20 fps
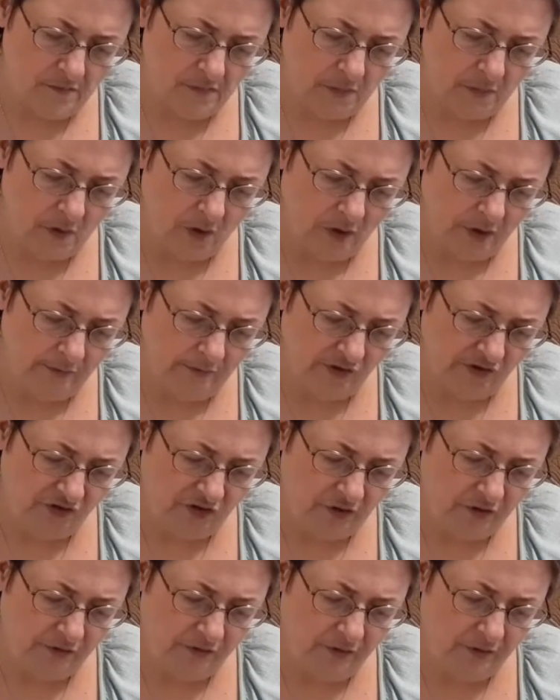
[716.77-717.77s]
All right,
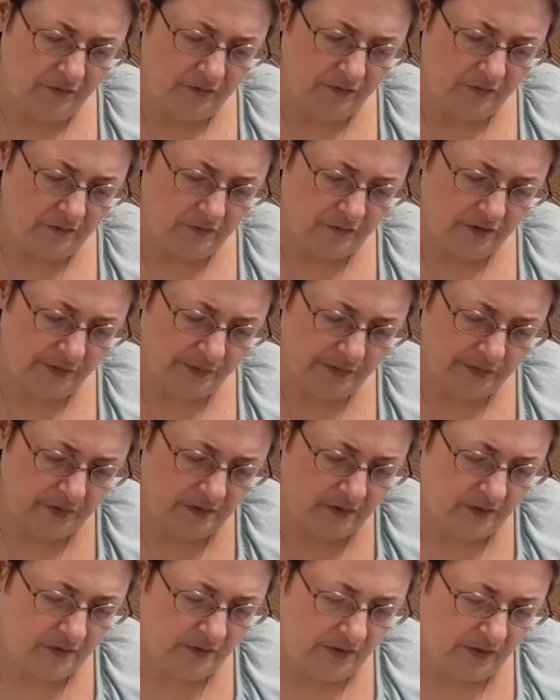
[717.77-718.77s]
Michelle, don't
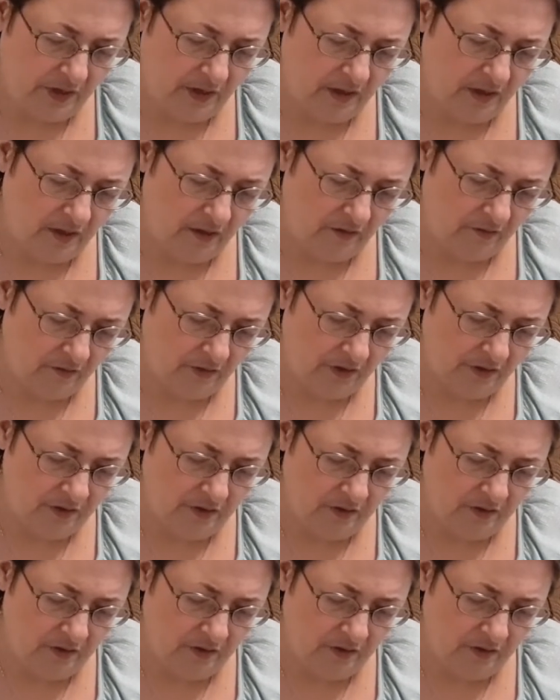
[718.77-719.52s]
spend all day trying to